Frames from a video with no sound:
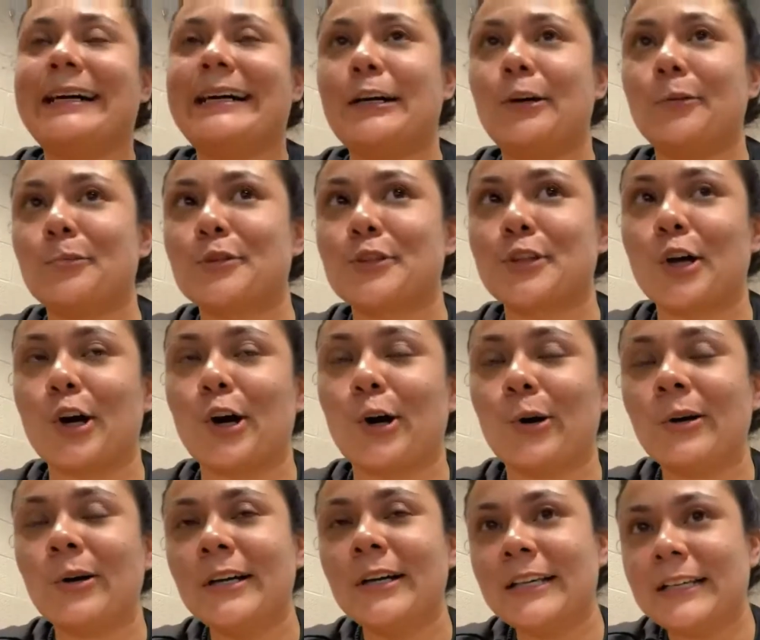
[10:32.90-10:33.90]
So,
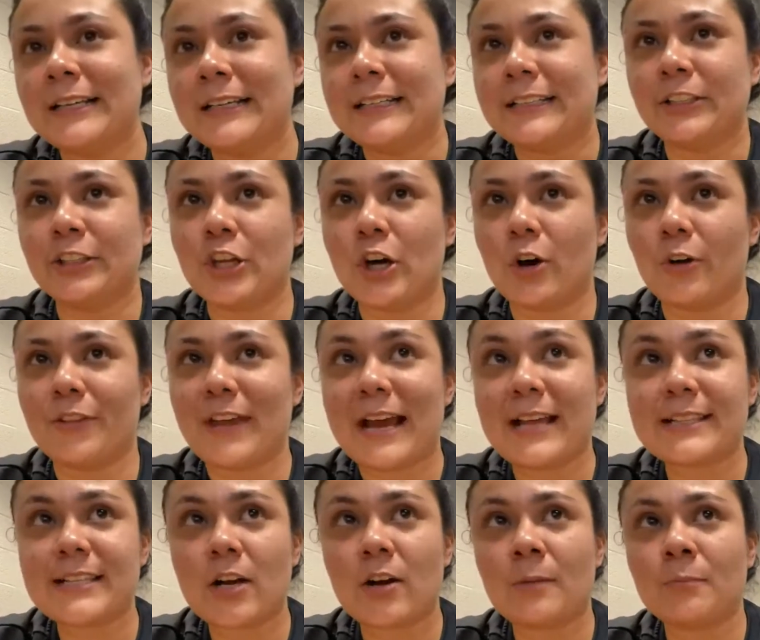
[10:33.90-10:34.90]
you know, that's
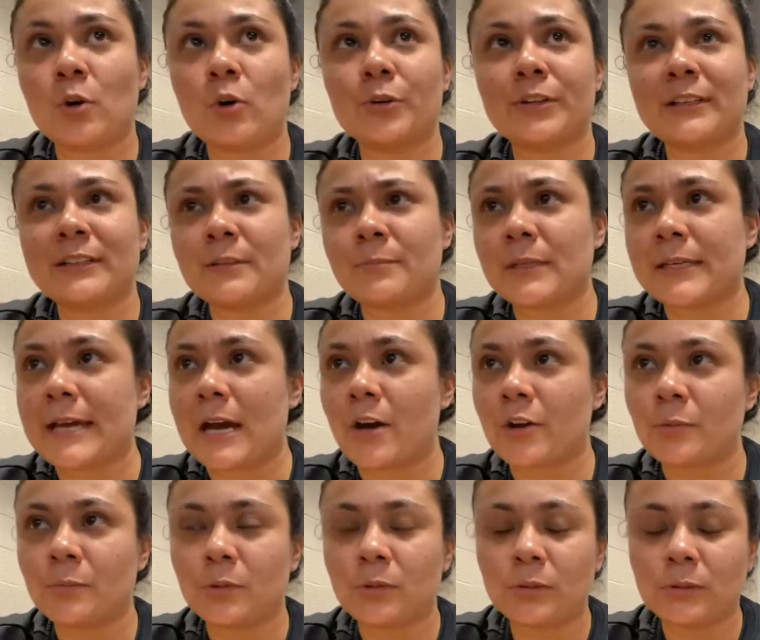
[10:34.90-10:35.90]
how I'm holding them
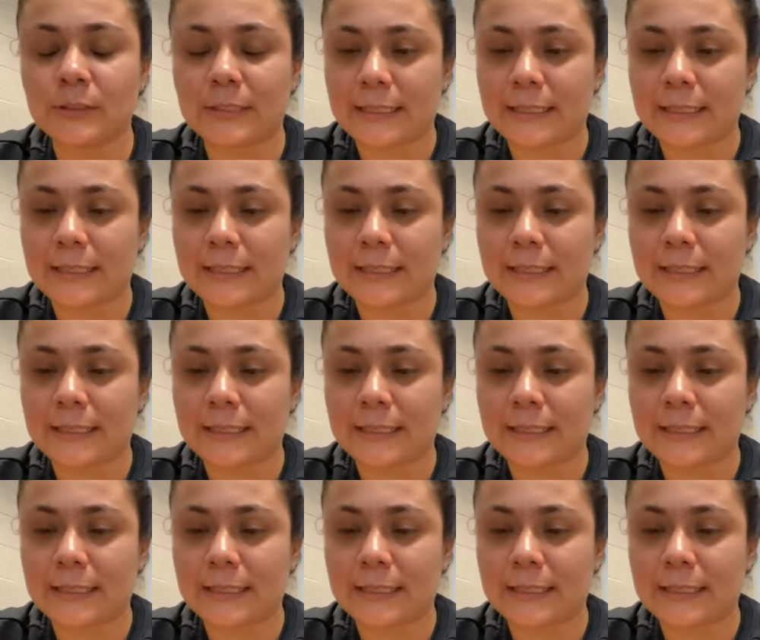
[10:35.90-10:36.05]
accountable.